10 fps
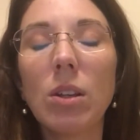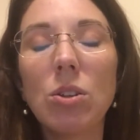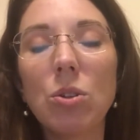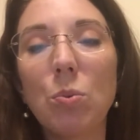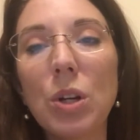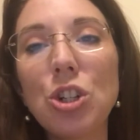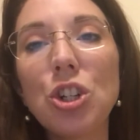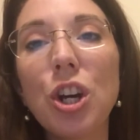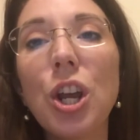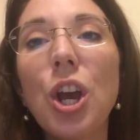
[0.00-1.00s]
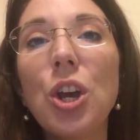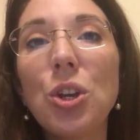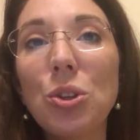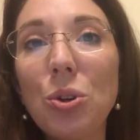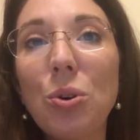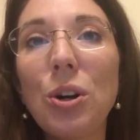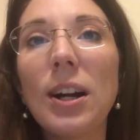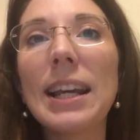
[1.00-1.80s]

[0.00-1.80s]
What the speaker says: So when should your